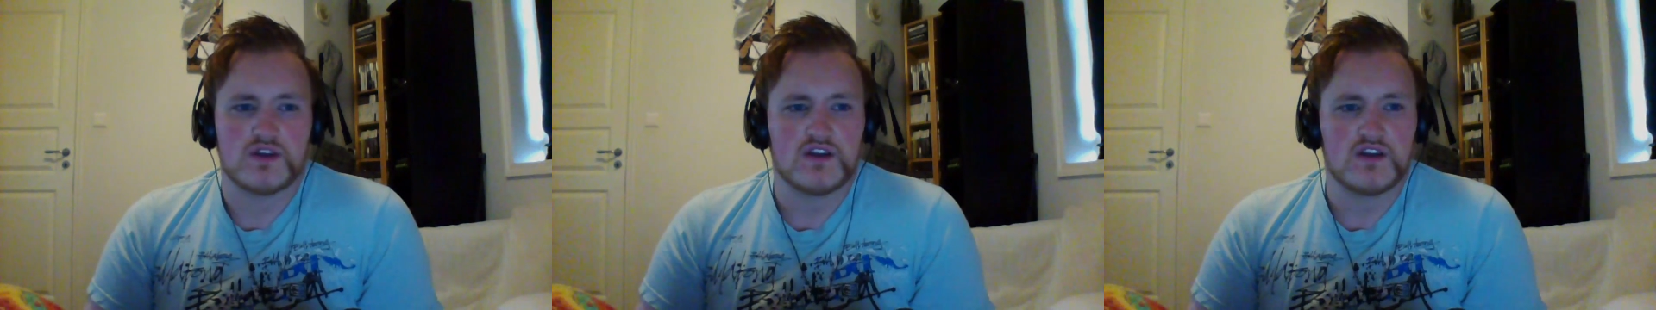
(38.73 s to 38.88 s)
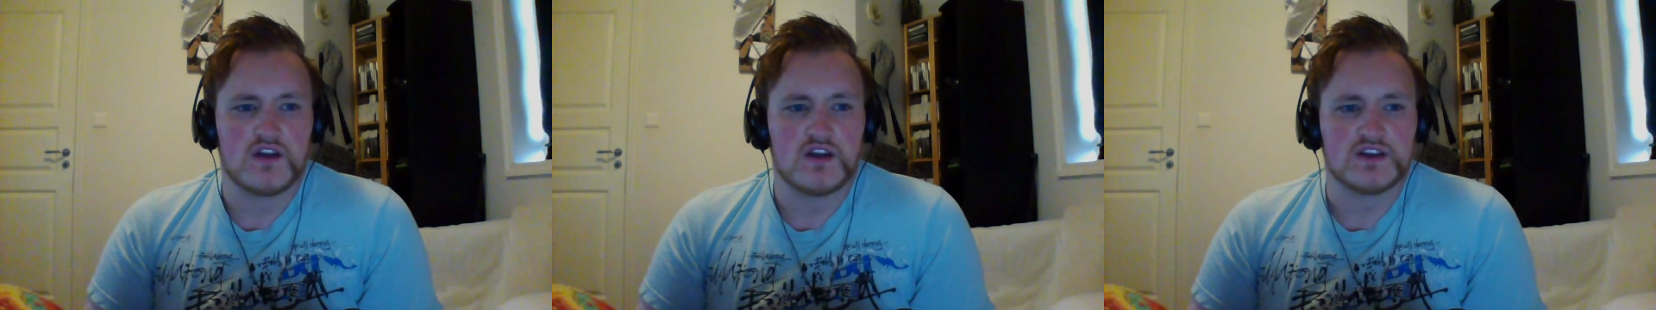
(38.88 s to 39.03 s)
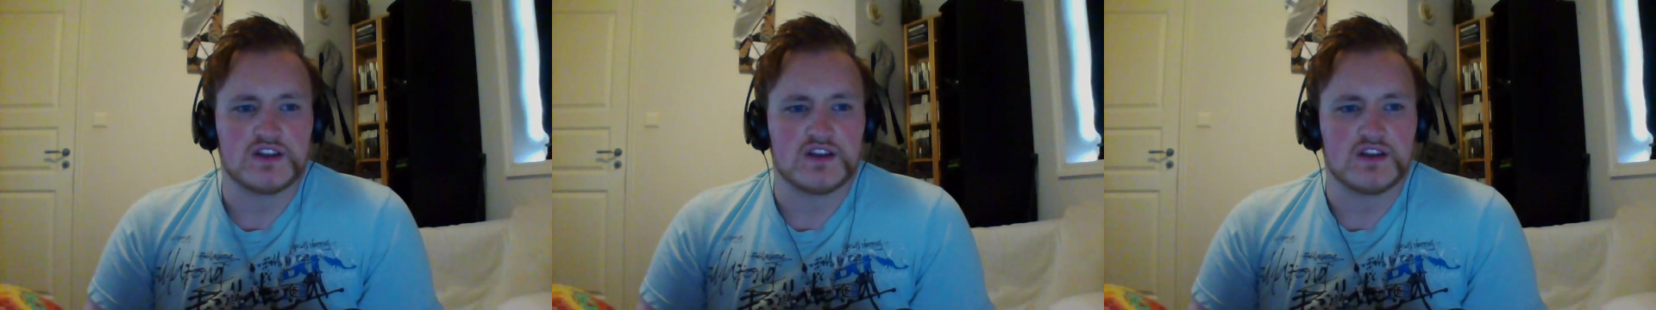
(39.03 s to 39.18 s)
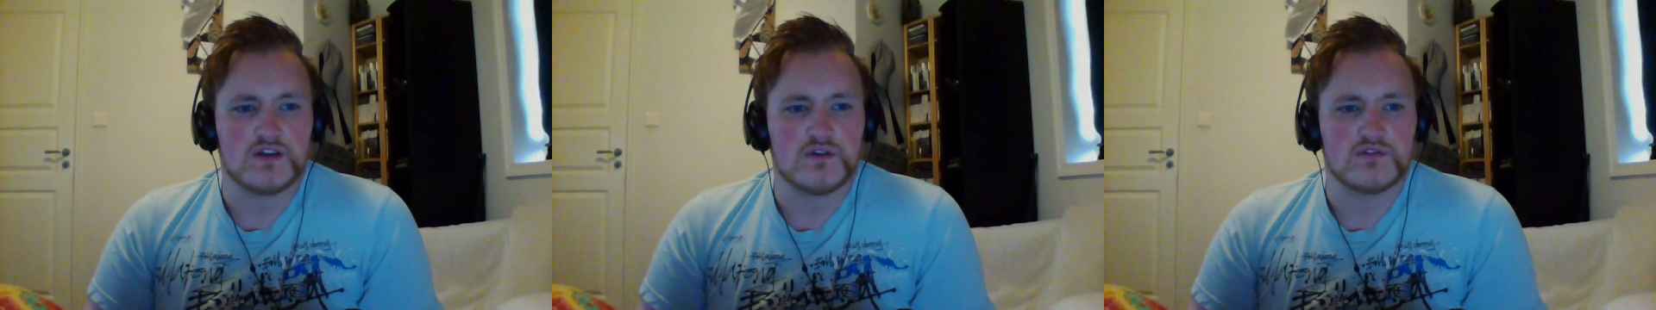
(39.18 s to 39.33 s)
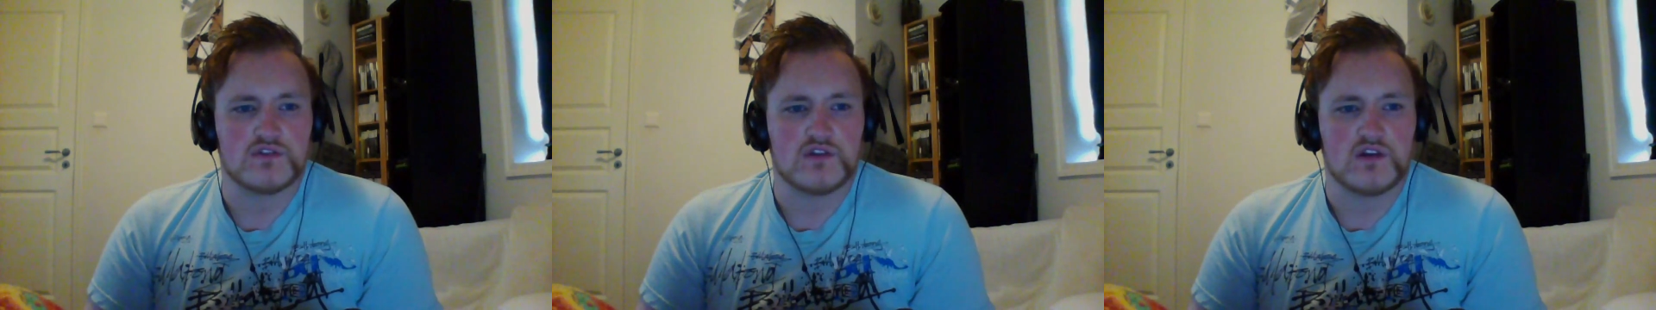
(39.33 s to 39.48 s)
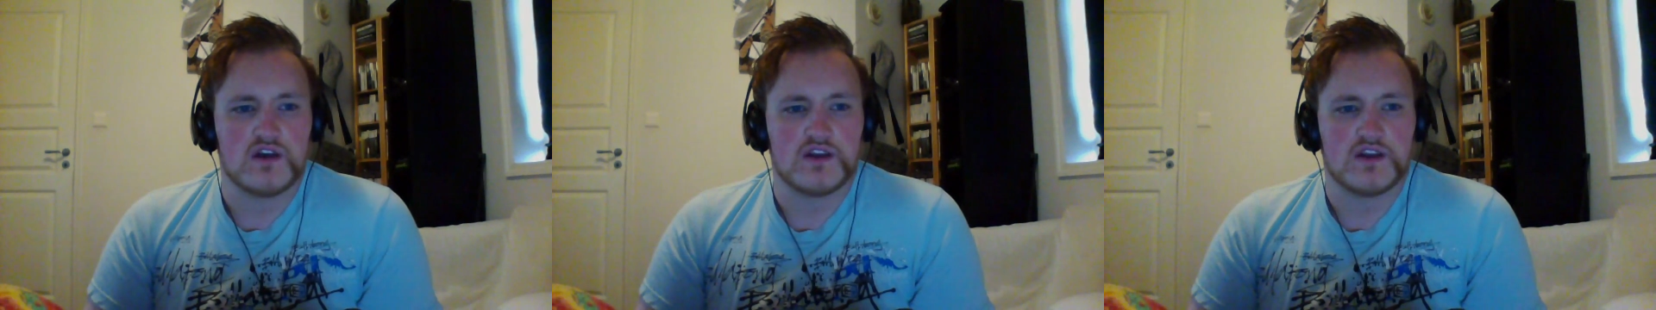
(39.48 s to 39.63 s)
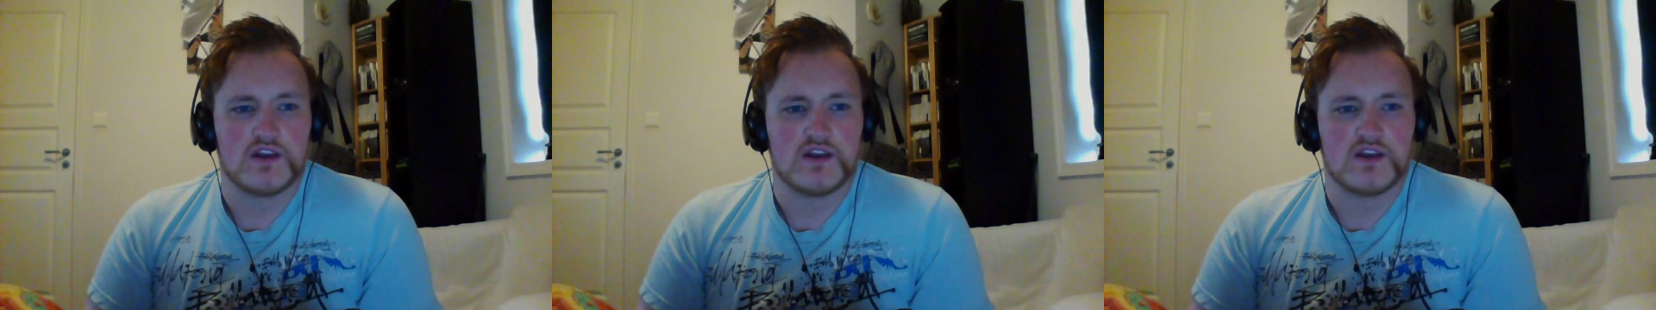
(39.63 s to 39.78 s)
kind of goes
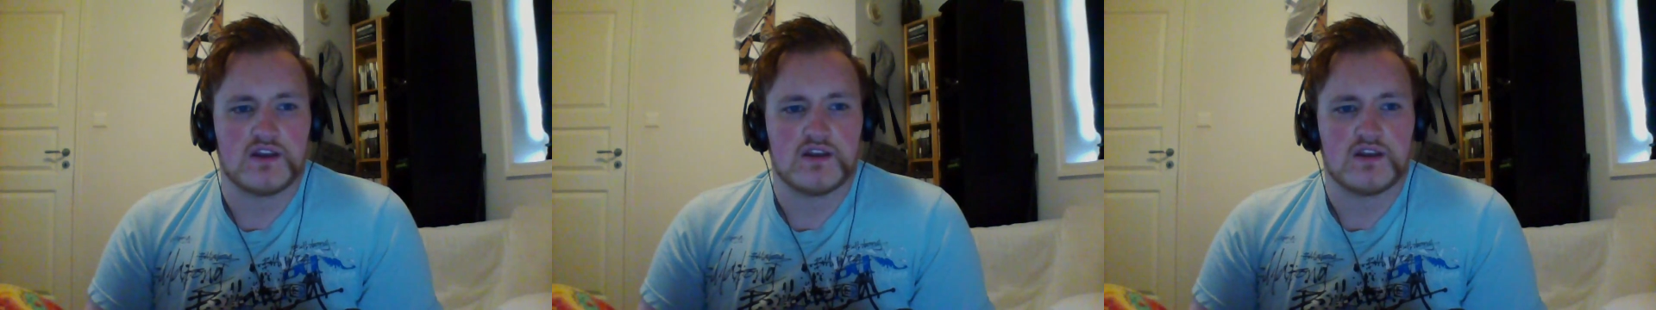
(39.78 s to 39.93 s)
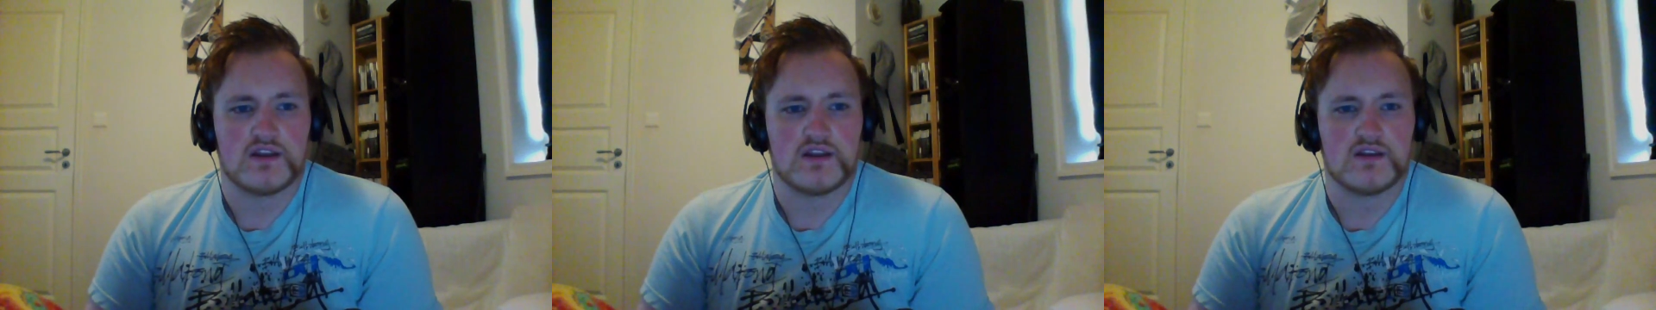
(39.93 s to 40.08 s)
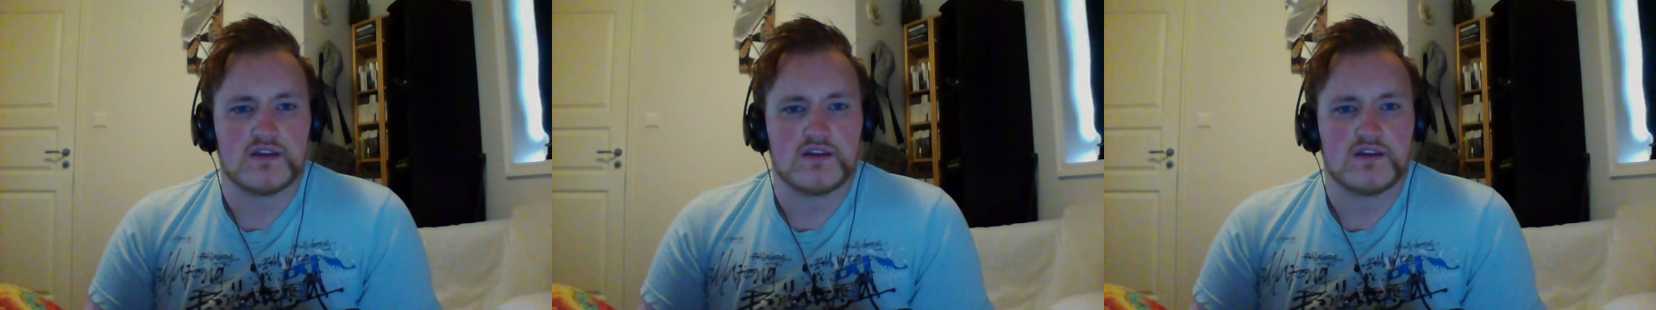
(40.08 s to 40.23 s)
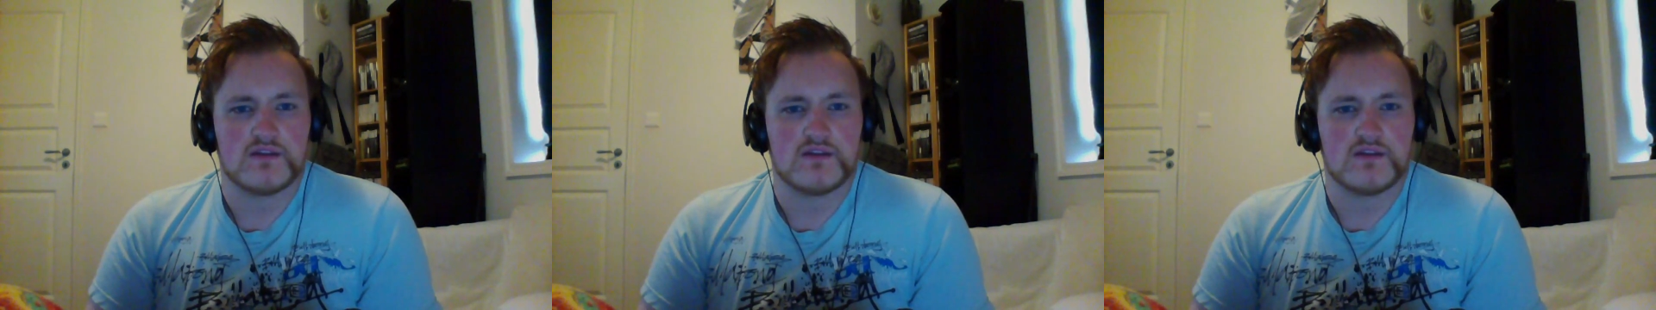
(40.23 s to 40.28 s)
on in